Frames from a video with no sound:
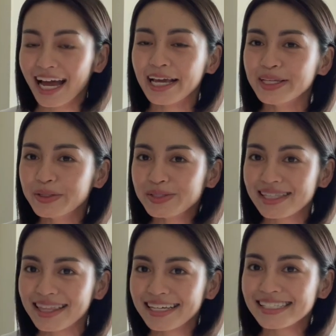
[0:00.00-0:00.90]
I used
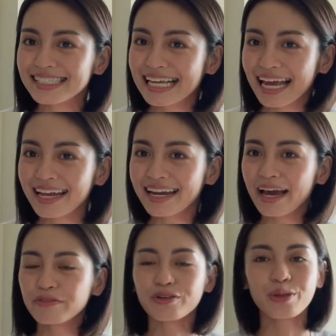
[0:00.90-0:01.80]
this day and
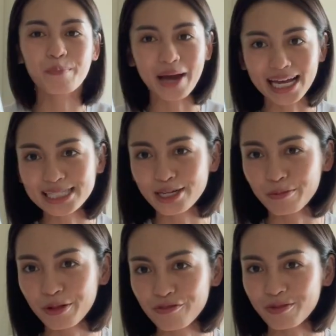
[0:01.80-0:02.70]
night for the past
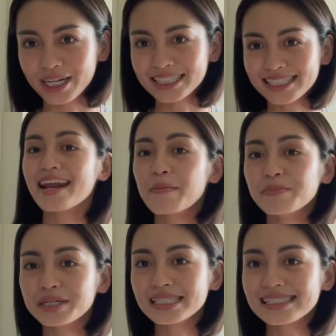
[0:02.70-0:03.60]
couple of months, and I
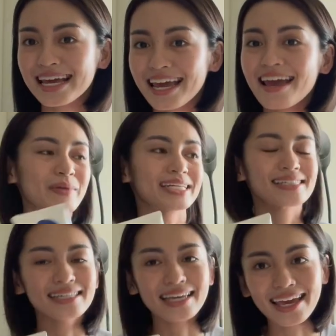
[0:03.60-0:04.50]
must say my
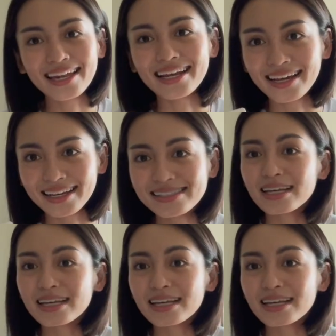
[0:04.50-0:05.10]
skin is